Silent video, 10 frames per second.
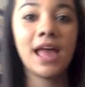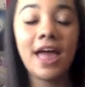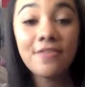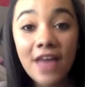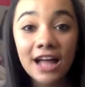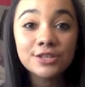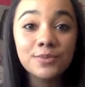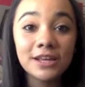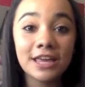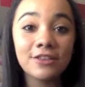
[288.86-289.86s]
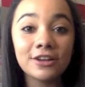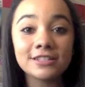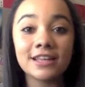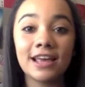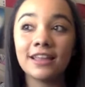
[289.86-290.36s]
And that's why he
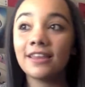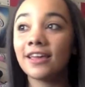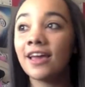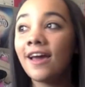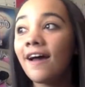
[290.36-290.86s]
looks like like